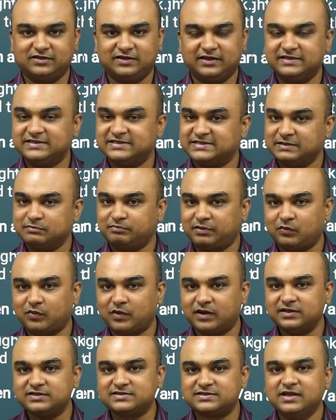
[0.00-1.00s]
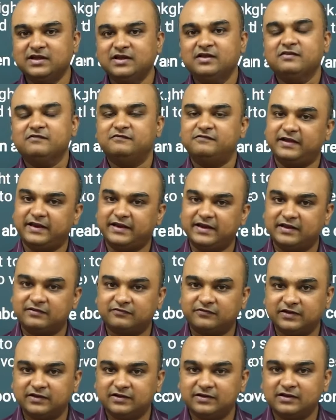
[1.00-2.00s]
In simple words,
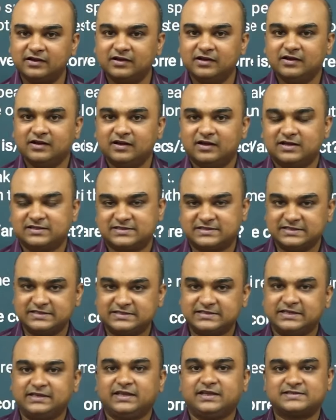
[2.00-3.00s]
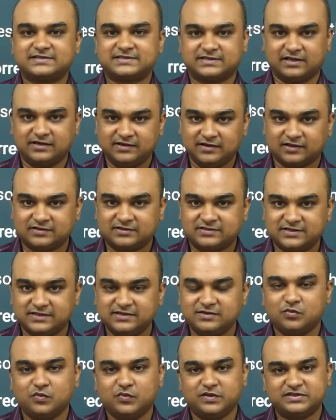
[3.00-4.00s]
whenever a sitting is
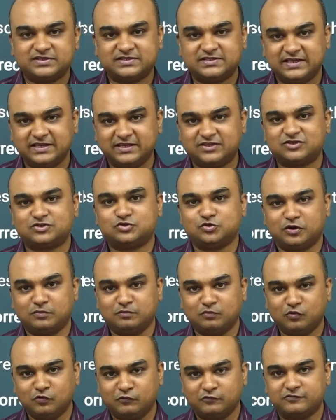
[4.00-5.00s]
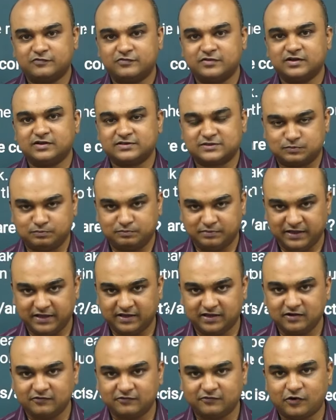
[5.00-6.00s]
conducted which seeks to remove the
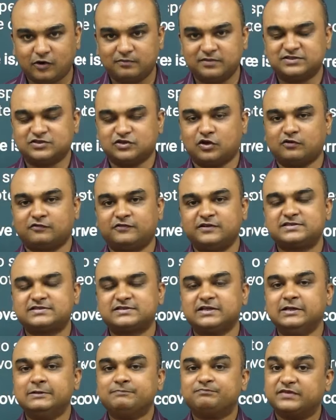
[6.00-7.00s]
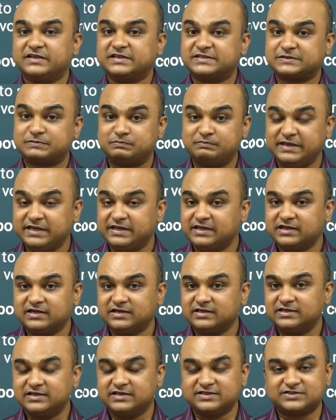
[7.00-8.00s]
Speaker from his office, the
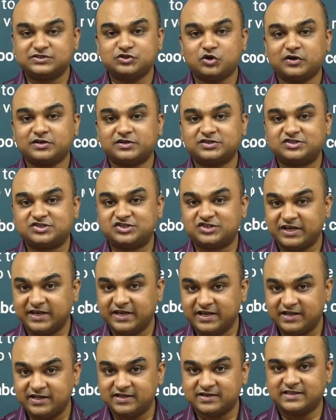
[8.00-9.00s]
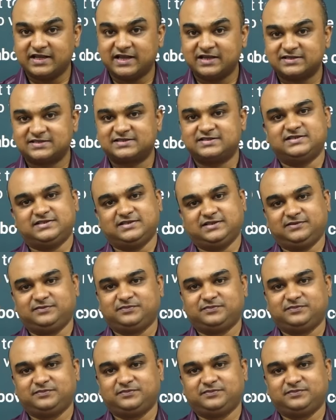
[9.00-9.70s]
Speaker does not chair that sitting.